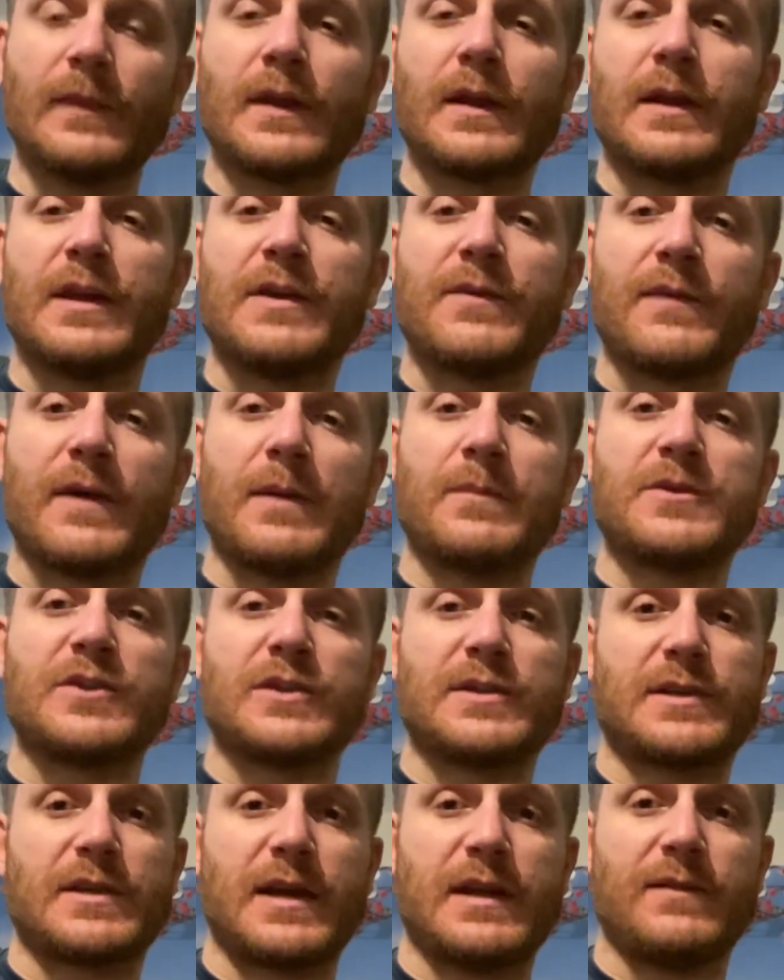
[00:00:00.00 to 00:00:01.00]
if I'm
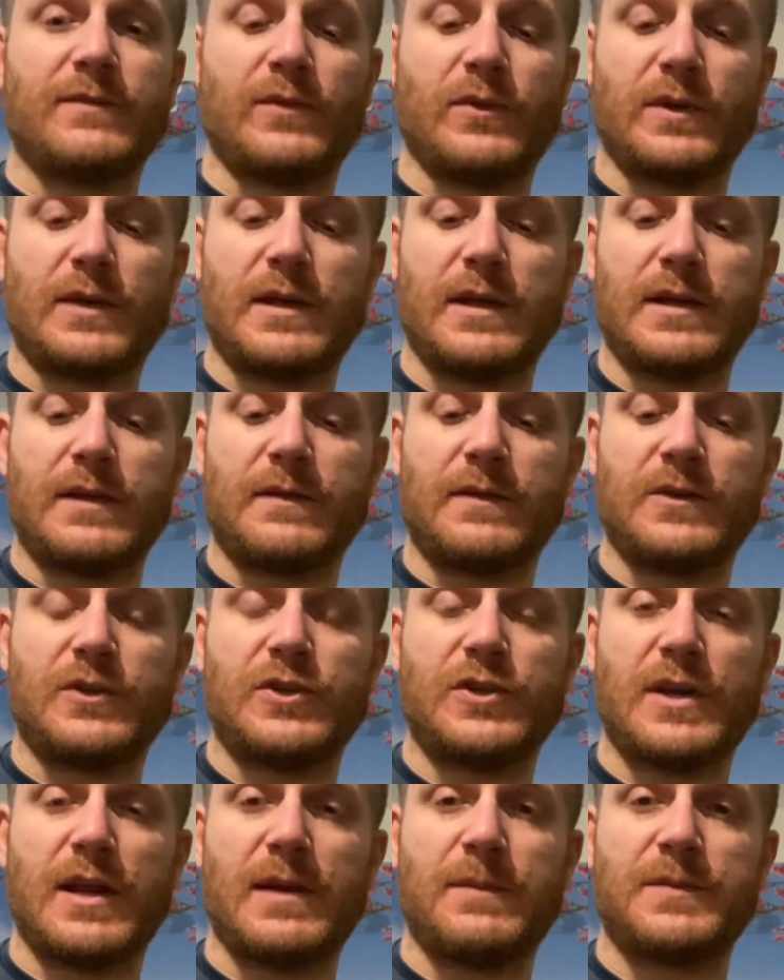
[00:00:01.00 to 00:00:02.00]
just kind of looking at the
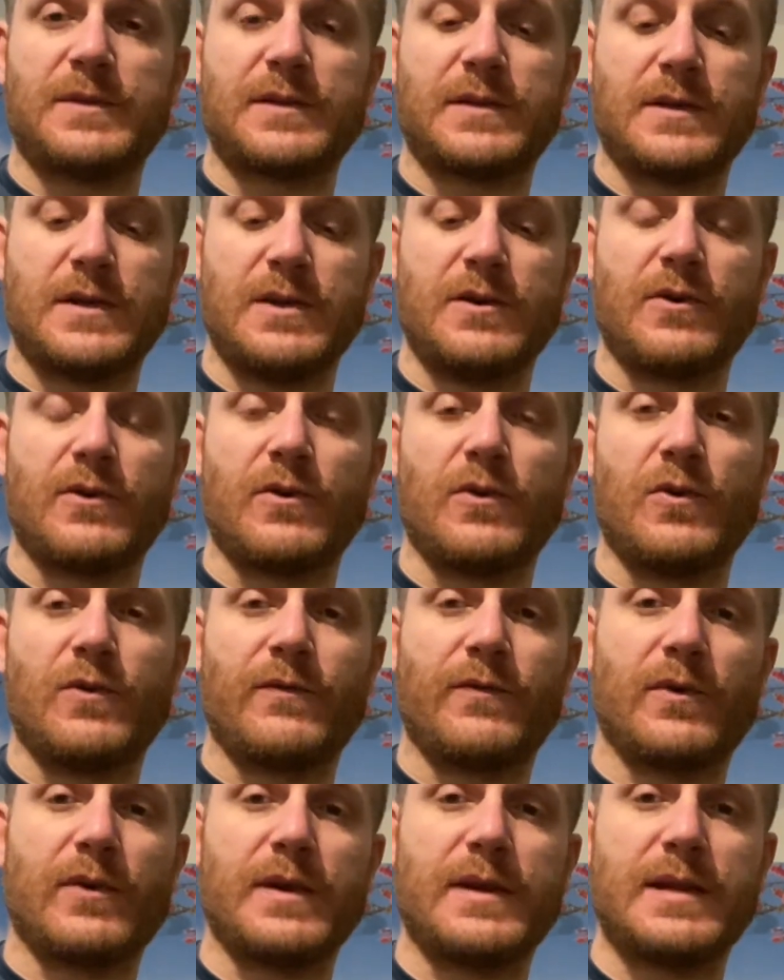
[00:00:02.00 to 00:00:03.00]
shapes here
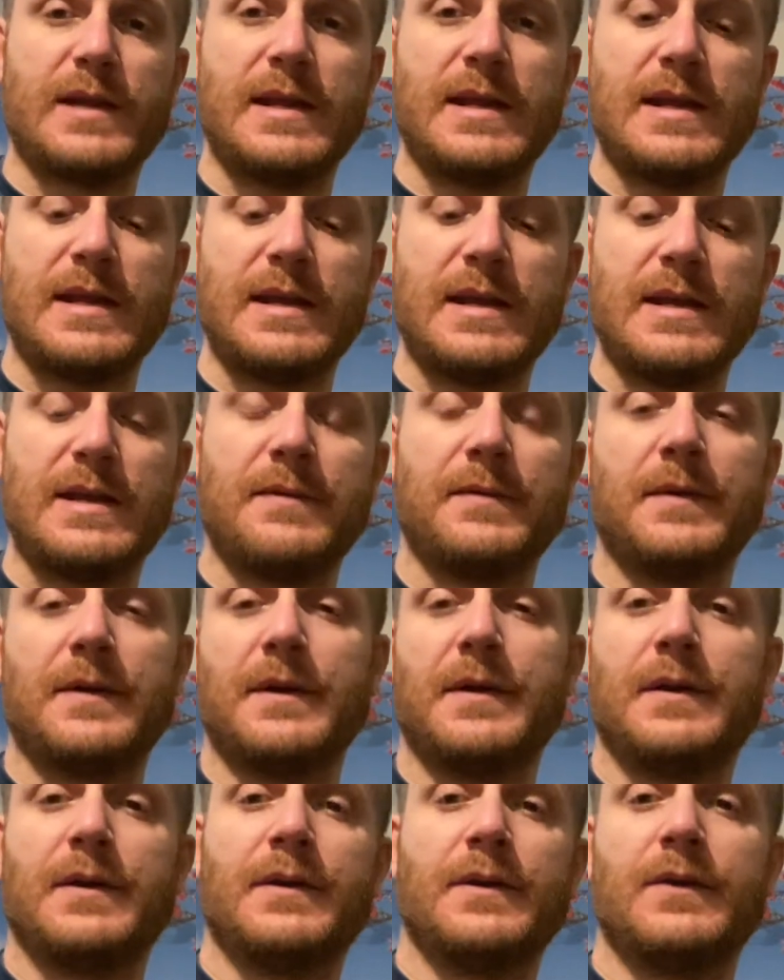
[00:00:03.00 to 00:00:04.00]
over an E
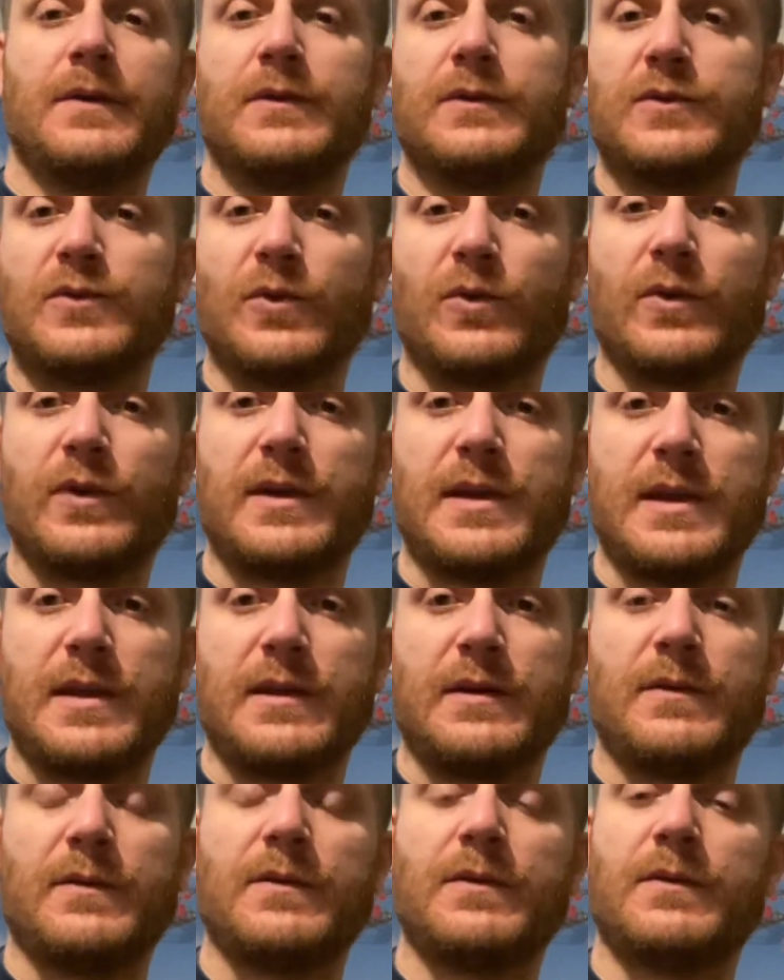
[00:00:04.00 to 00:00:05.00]

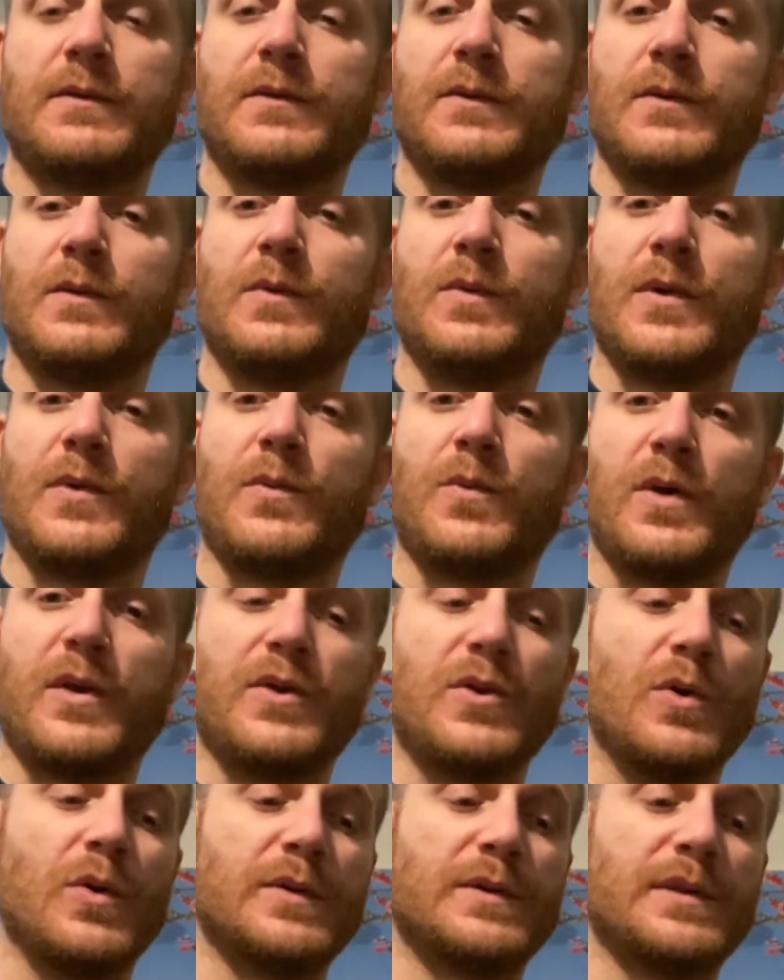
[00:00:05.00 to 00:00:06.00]
Dorian with
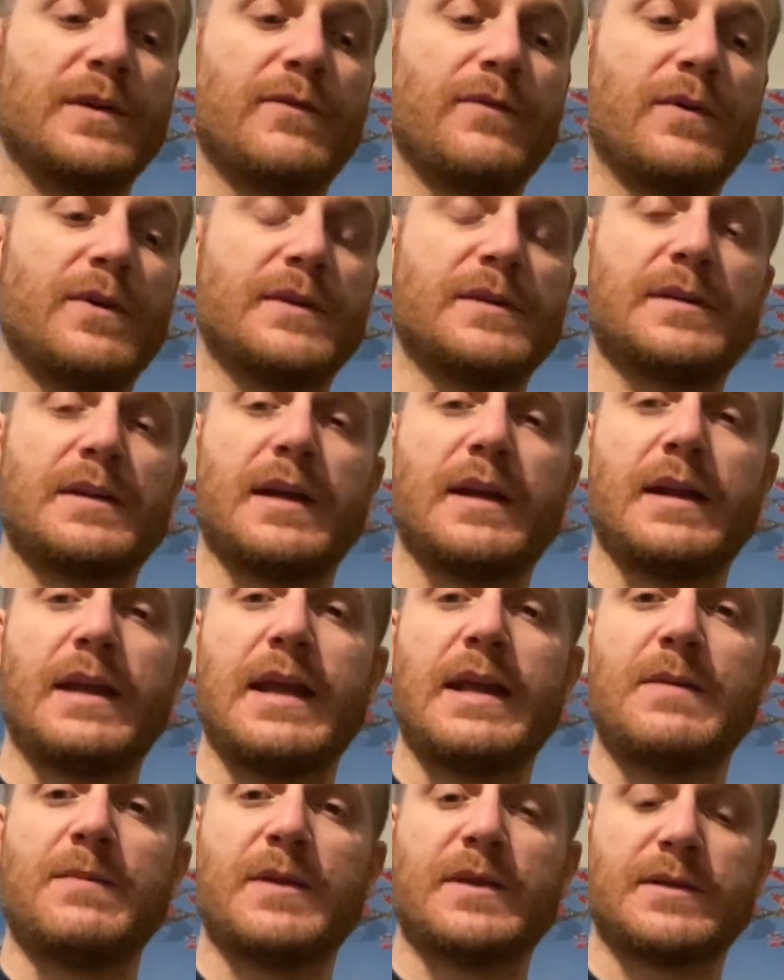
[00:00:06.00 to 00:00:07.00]
1-note difference and an
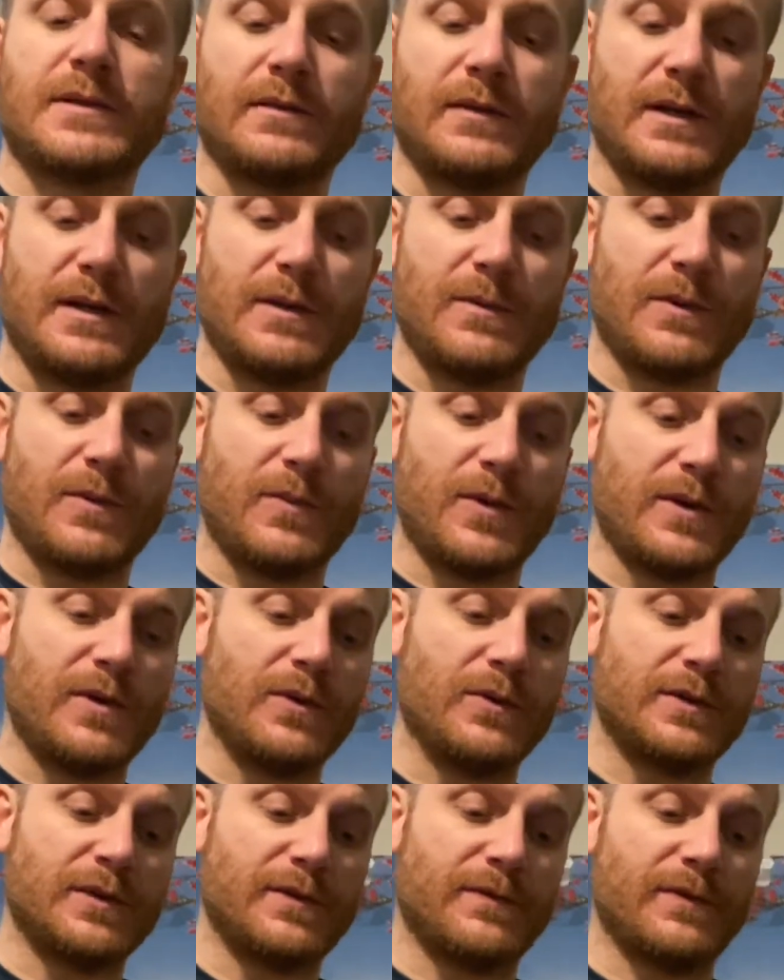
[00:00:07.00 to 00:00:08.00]
A Mixolydian with
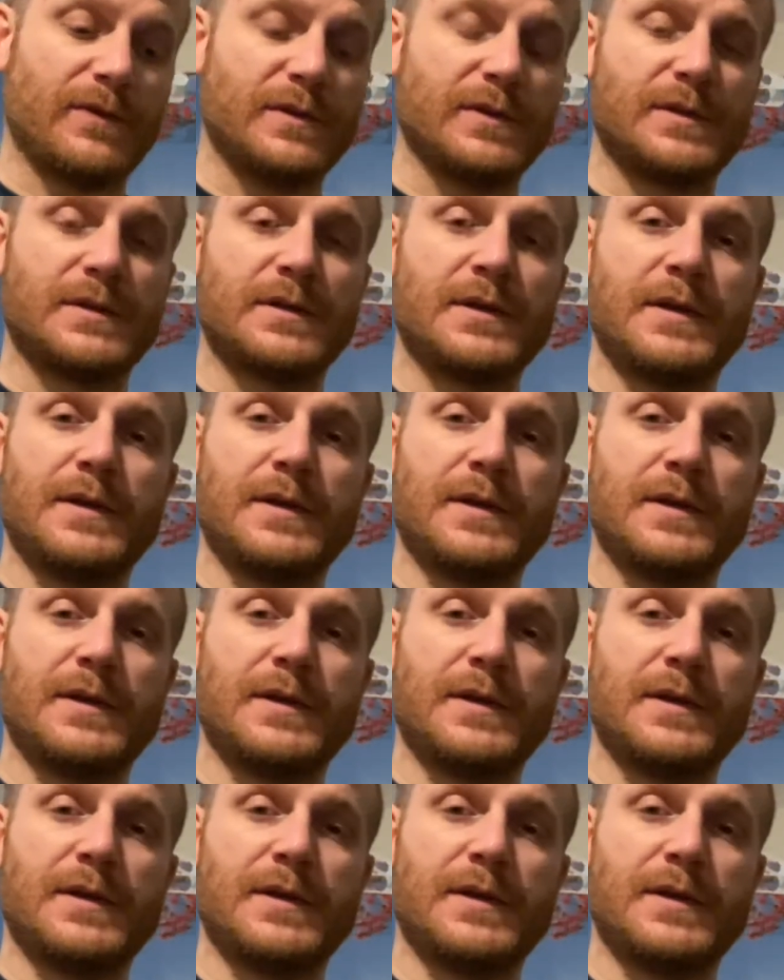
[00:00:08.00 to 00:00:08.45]
1-note difference,